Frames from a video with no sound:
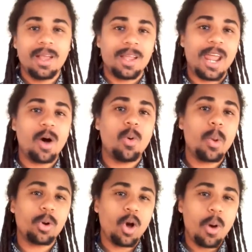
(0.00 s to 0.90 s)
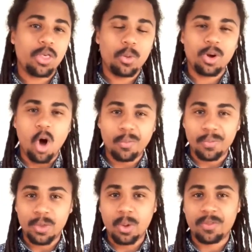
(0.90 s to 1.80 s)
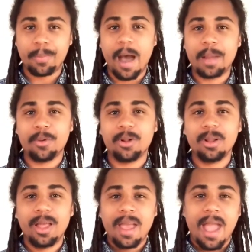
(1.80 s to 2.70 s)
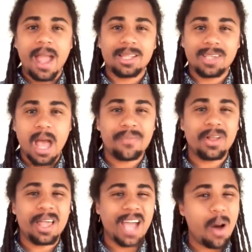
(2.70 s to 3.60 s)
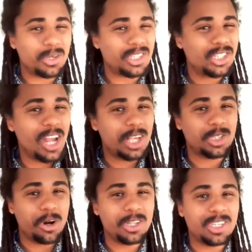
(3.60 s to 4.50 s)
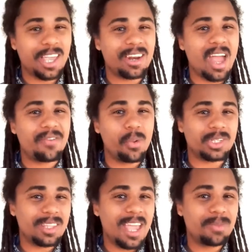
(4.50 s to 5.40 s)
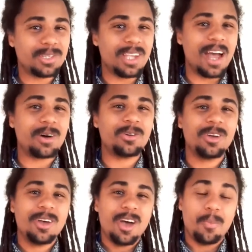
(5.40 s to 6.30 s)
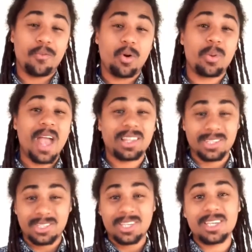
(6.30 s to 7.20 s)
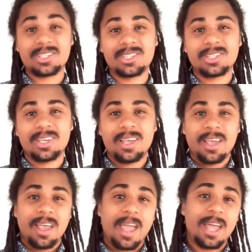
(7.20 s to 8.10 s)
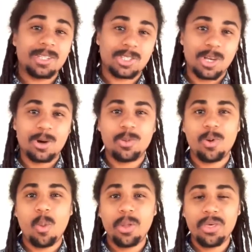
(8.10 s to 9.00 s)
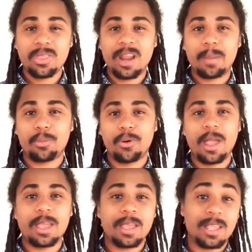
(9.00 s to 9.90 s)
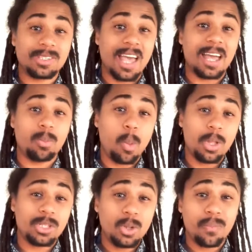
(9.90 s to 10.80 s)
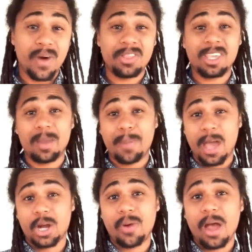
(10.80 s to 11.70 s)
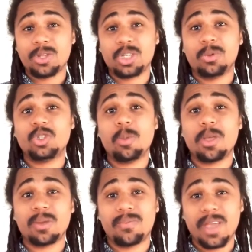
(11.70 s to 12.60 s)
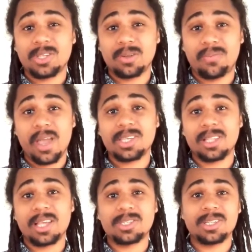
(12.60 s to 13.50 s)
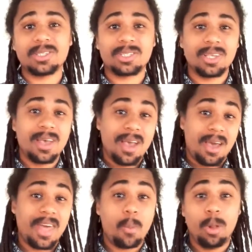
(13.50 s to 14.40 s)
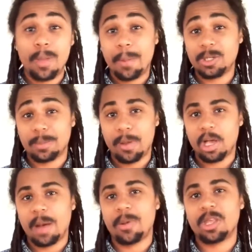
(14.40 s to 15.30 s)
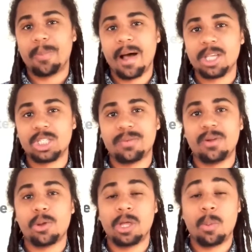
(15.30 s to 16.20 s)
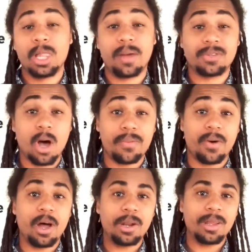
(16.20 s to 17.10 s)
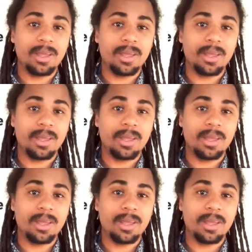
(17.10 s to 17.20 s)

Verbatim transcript: Now, we were going through an overview of the Bible, and I felt like I was just starting to get everyone's names down before we had to cease. And so, one thing that I'm praying is that when we do finally get back around to resuming the face to face lessons, that we'll be able to pick up on the positive note that we left off on.